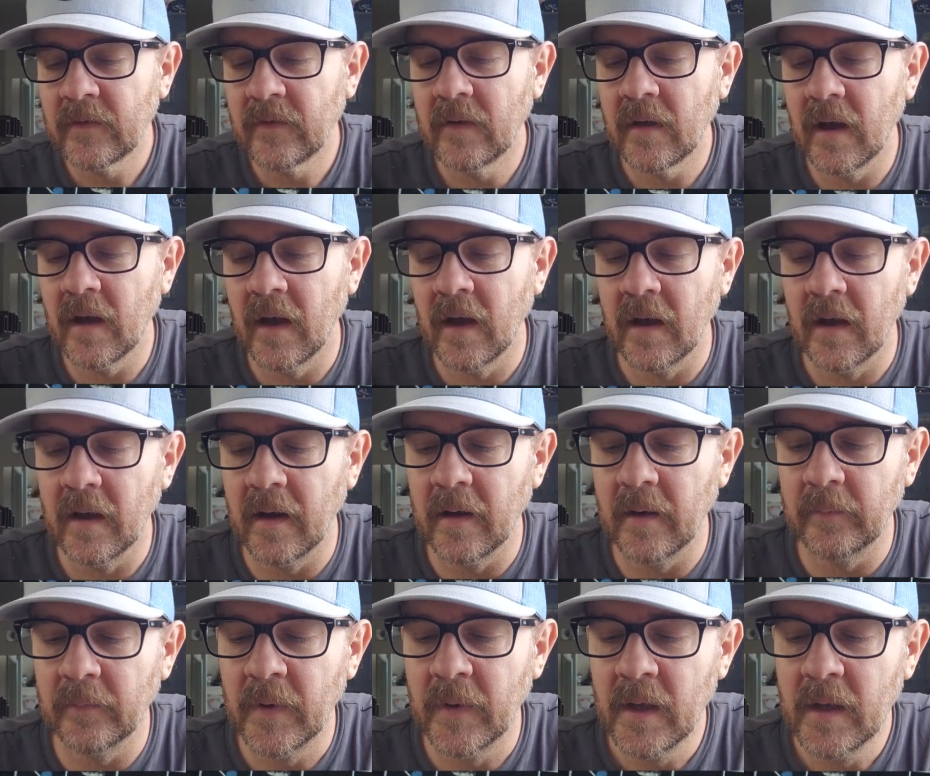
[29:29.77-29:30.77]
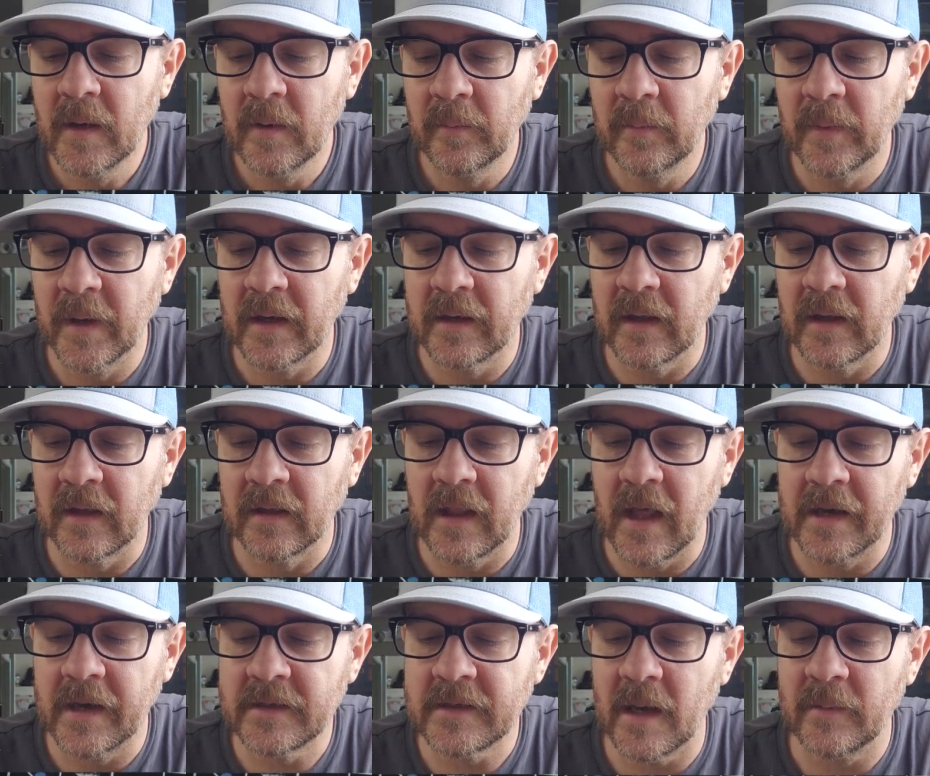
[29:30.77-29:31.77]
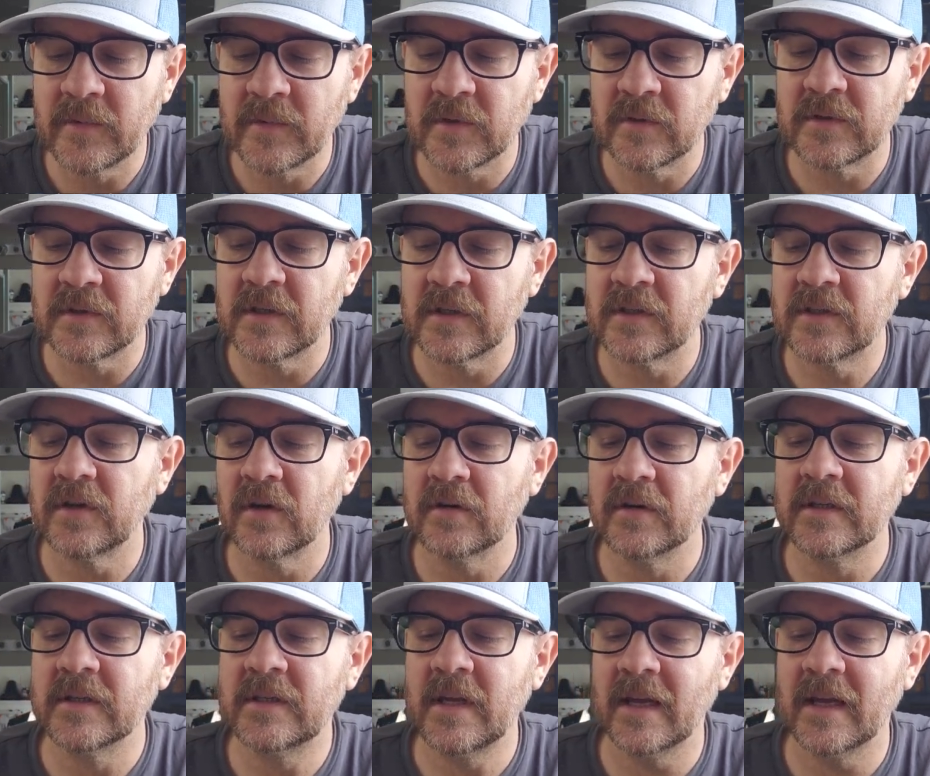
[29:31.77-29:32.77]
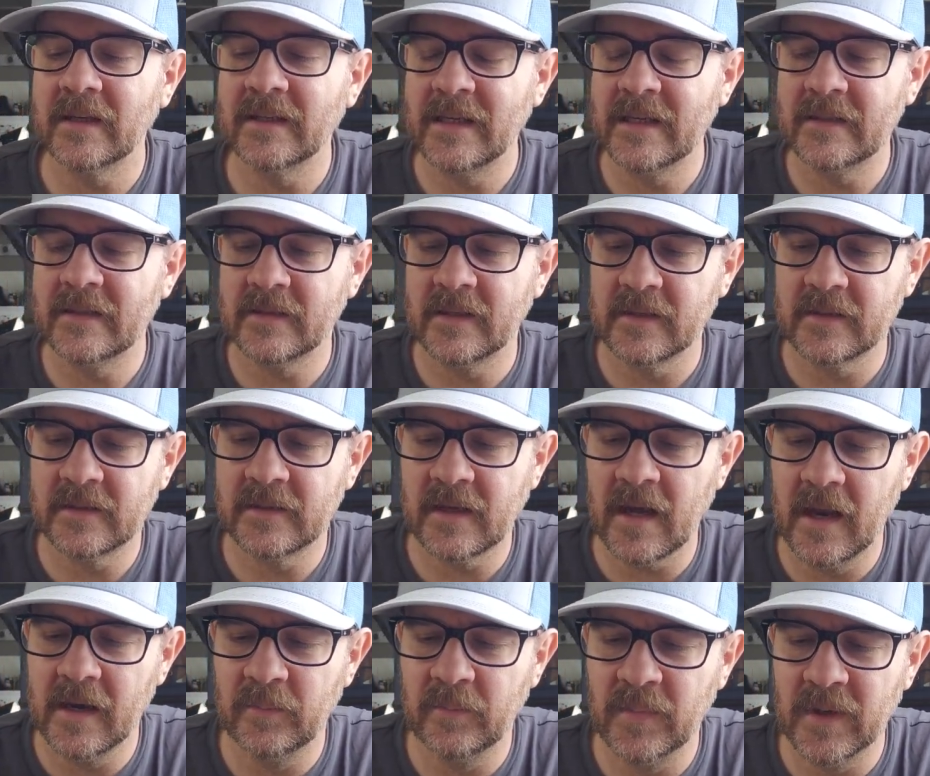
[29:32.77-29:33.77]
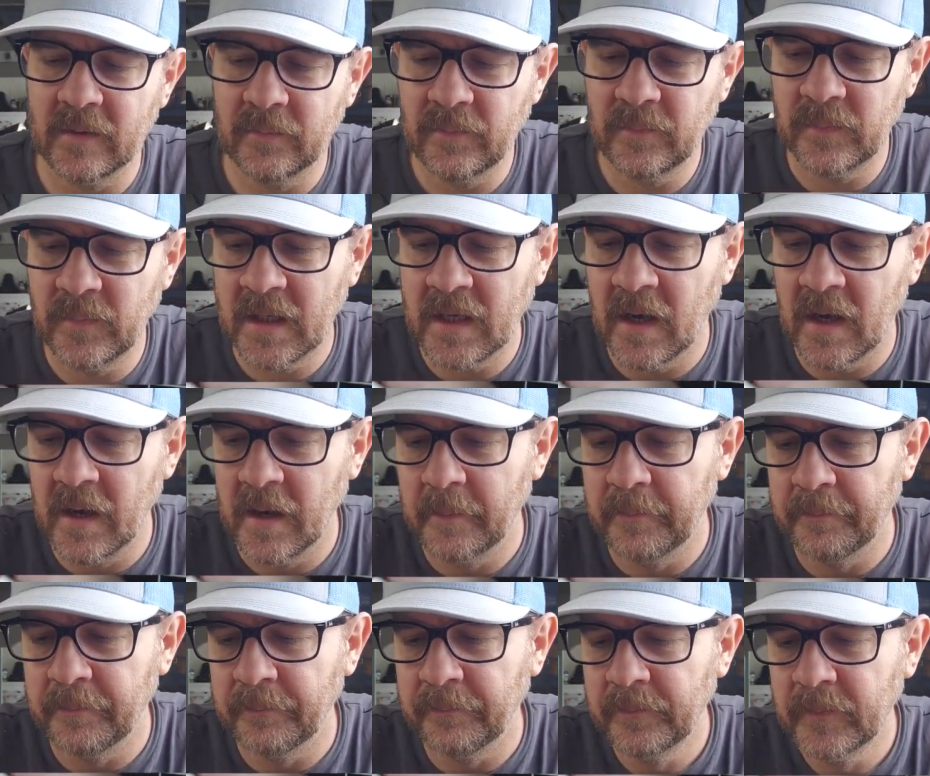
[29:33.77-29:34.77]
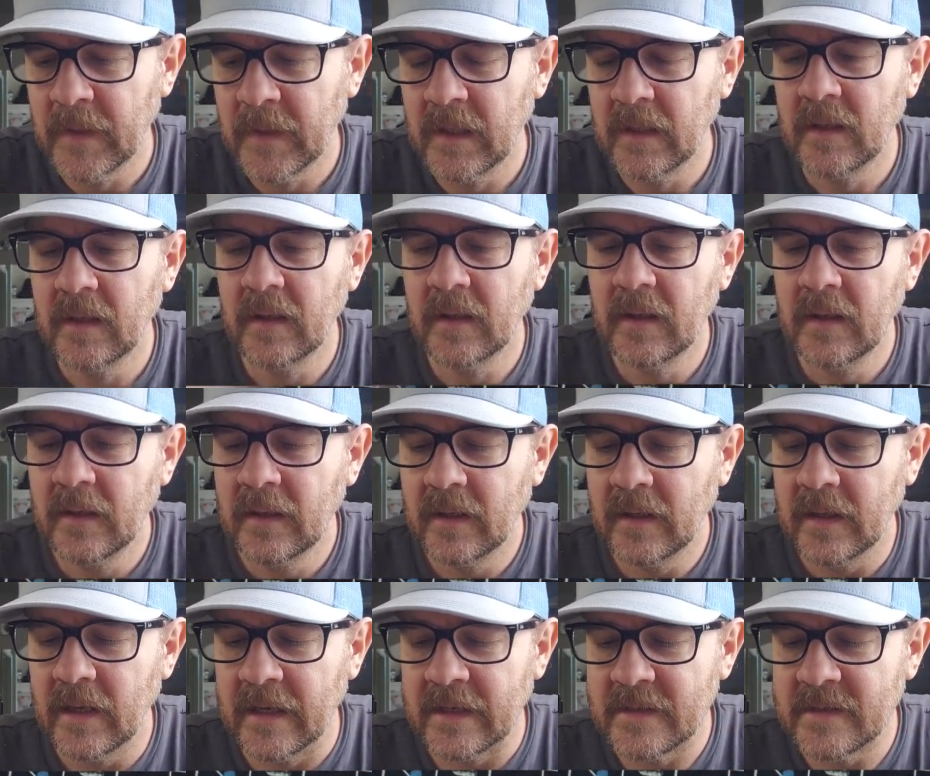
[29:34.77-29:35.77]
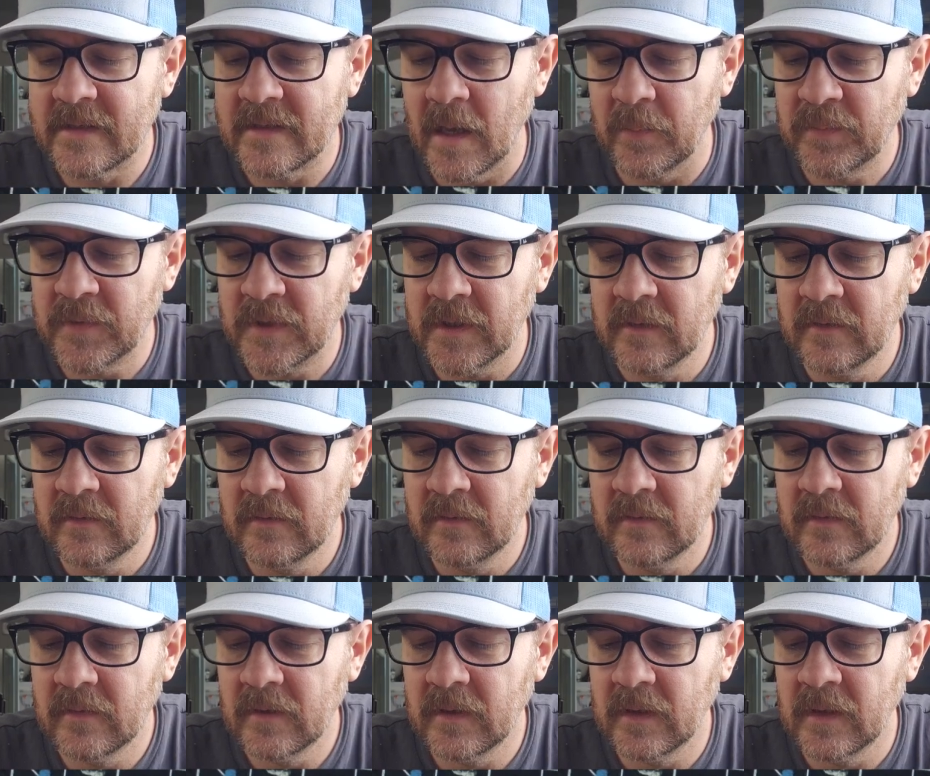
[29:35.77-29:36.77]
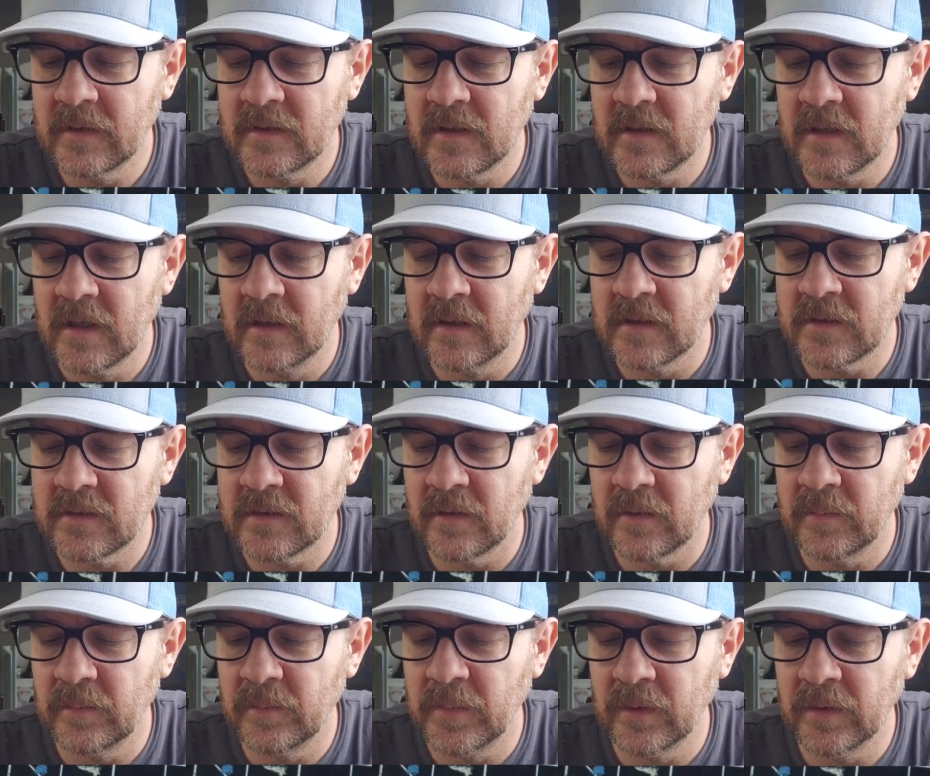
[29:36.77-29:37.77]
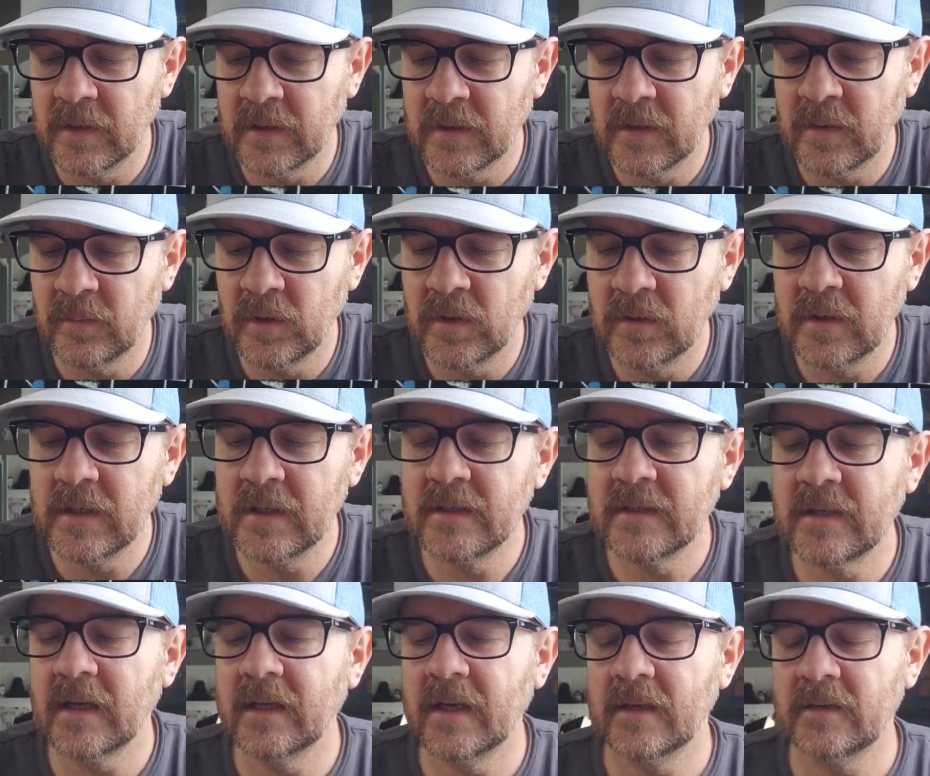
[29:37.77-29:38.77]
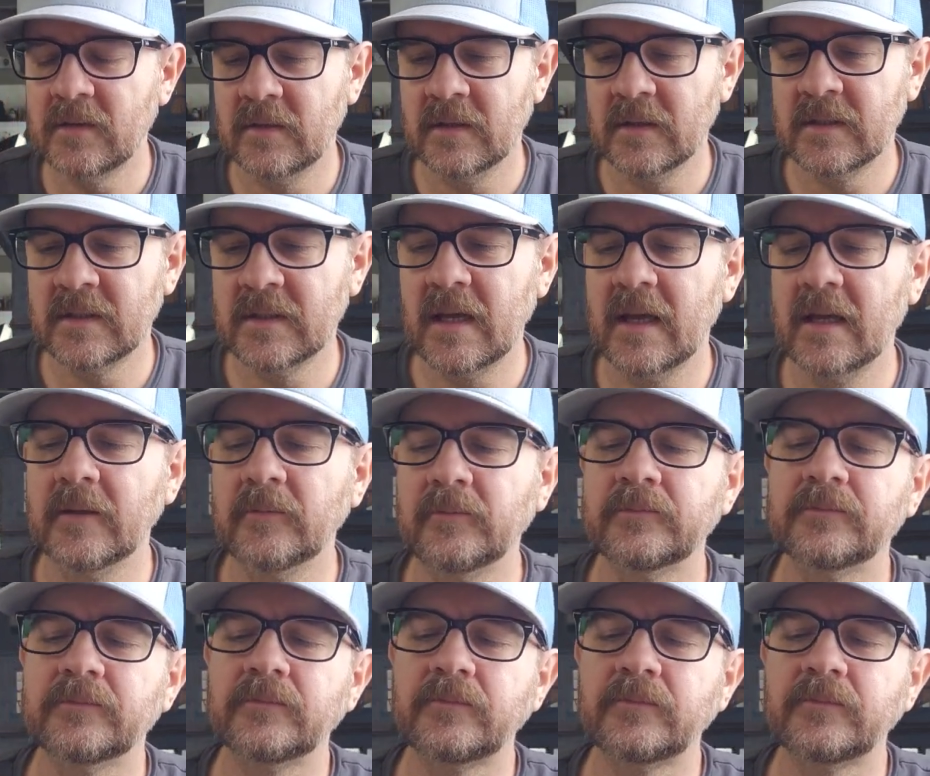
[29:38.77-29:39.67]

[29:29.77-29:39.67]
But a lot of times there's just certain techniques that has kind of become accepted in the certain building communities, I guess you could say.